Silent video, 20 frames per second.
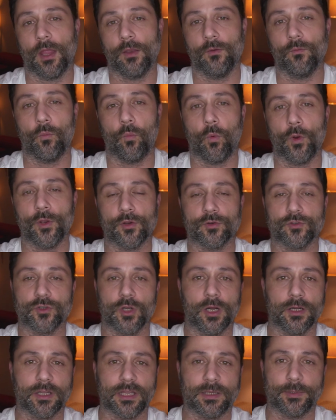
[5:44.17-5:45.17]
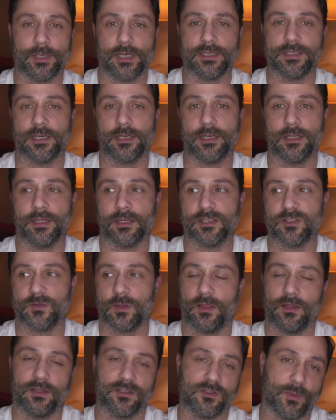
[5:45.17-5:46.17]
And when you're talking about identity, and I
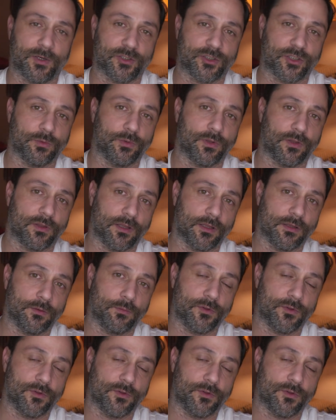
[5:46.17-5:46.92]
think especially with,